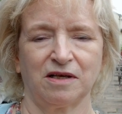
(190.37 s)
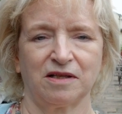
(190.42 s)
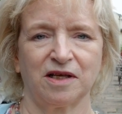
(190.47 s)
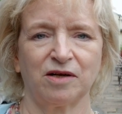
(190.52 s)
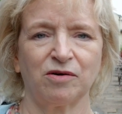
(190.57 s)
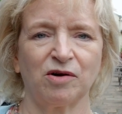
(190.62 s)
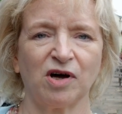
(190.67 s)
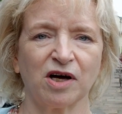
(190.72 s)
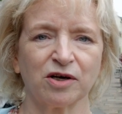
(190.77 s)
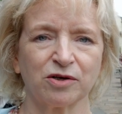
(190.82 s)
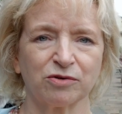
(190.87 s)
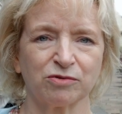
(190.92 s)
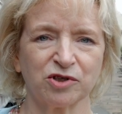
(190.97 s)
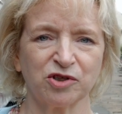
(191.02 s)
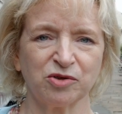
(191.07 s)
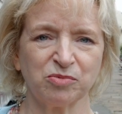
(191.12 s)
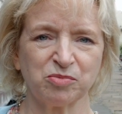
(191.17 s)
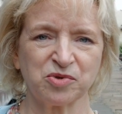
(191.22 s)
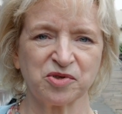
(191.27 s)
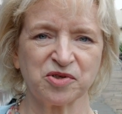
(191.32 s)
There are
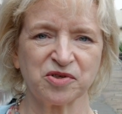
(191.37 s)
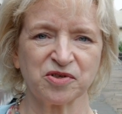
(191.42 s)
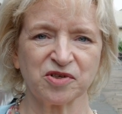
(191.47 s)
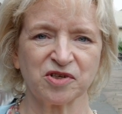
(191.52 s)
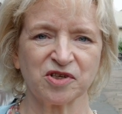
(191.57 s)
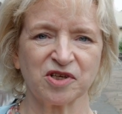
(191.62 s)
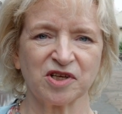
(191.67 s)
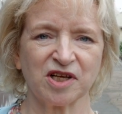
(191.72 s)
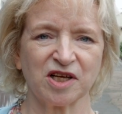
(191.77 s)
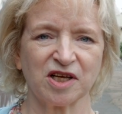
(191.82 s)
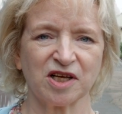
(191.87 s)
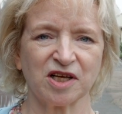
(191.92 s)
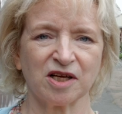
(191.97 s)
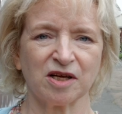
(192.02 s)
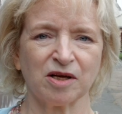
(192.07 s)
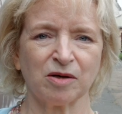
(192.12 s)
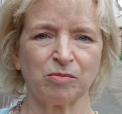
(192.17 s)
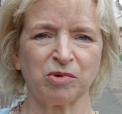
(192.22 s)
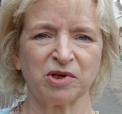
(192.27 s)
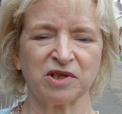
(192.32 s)
groups.
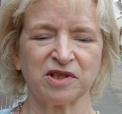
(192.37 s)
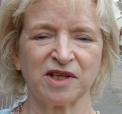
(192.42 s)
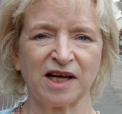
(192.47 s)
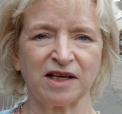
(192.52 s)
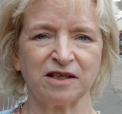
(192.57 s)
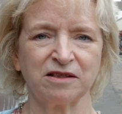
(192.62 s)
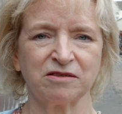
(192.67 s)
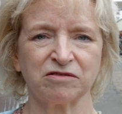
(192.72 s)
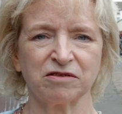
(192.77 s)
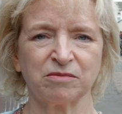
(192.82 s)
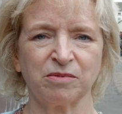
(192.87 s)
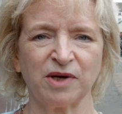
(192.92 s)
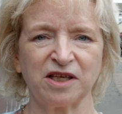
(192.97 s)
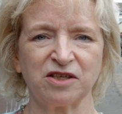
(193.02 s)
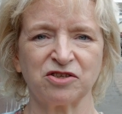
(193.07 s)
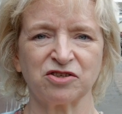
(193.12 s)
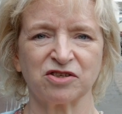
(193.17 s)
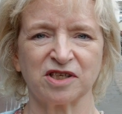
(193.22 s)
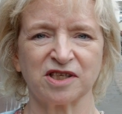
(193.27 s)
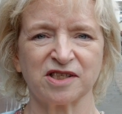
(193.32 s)
But that
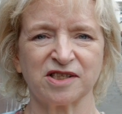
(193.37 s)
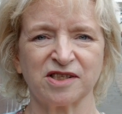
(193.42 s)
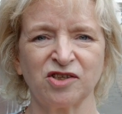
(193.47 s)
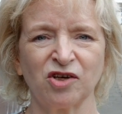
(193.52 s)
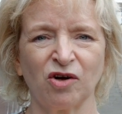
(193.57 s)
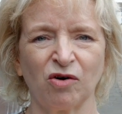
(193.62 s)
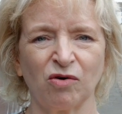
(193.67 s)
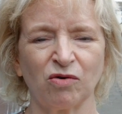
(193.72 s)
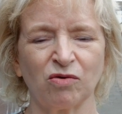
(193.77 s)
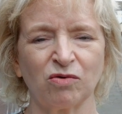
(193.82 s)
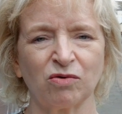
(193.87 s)
information is not